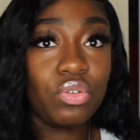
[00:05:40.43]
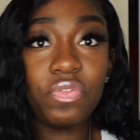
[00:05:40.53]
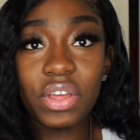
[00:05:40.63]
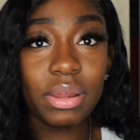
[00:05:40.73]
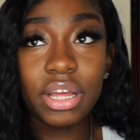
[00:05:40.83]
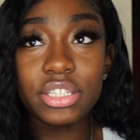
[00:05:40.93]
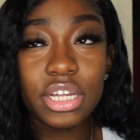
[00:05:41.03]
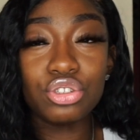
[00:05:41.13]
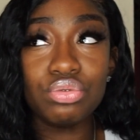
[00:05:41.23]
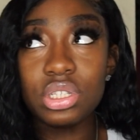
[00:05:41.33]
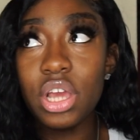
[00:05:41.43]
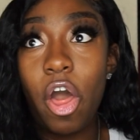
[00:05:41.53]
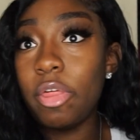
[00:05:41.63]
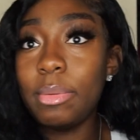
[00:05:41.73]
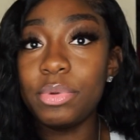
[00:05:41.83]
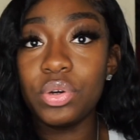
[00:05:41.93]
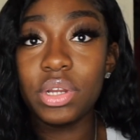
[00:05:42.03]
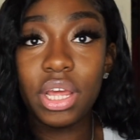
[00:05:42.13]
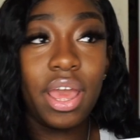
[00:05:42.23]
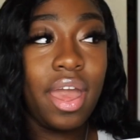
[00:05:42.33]
you feel it, because you see other people
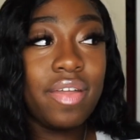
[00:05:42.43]
doing it.